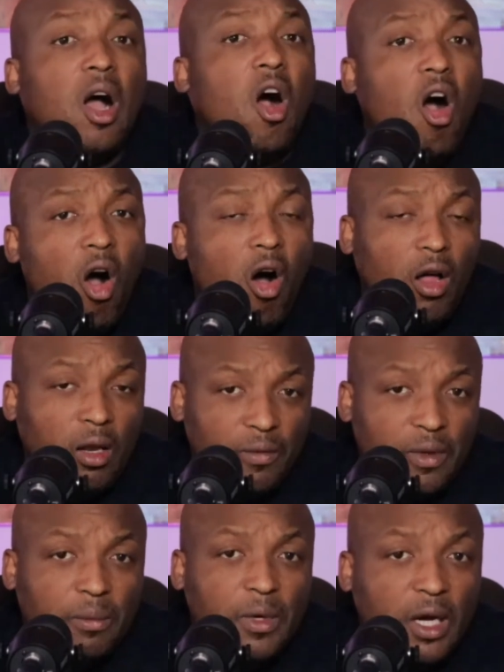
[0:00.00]
All of
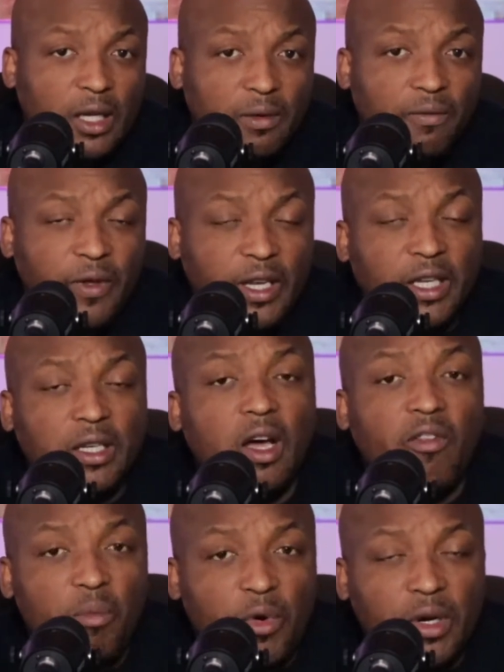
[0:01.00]
them got convicted of
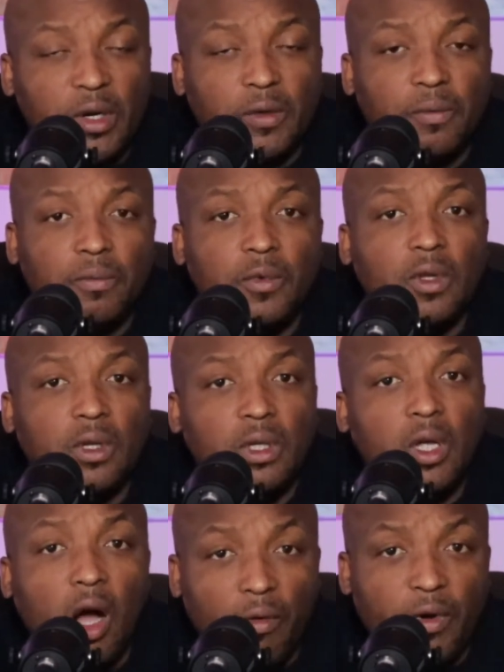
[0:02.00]
murder
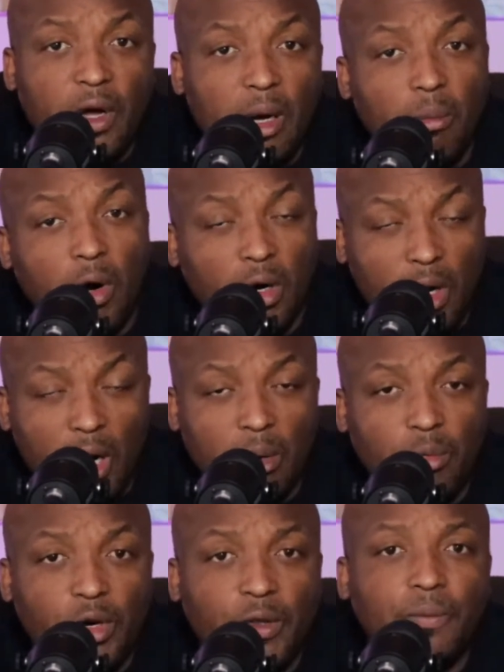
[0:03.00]
of Ahmaud Arbery.